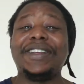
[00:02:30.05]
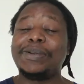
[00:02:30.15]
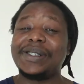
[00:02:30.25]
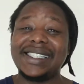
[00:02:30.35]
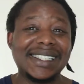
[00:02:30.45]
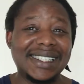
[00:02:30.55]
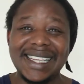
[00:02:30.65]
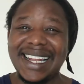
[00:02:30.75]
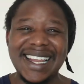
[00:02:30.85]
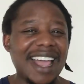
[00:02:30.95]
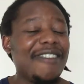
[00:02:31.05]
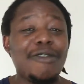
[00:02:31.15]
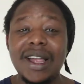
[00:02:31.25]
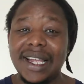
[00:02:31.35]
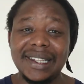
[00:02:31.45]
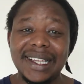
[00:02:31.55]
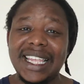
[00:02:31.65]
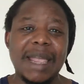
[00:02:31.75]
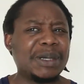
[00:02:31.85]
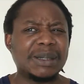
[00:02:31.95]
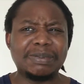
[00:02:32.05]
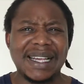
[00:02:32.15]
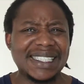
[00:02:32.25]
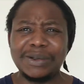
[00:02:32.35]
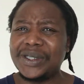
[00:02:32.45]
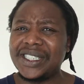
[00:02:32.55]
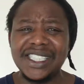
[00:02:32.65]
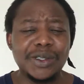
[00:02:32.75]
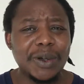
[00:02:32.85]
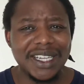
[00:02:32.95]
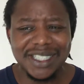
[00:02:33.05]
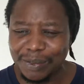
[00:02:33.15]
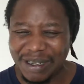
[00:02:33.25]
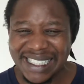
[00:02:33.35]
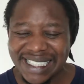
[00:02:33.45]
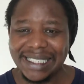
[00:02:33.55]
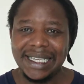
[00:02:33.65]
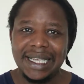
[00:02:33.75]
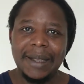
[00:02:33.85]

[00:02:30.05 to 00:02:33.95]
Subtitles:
He was just a live wire in that game. His passing was just so exquisite.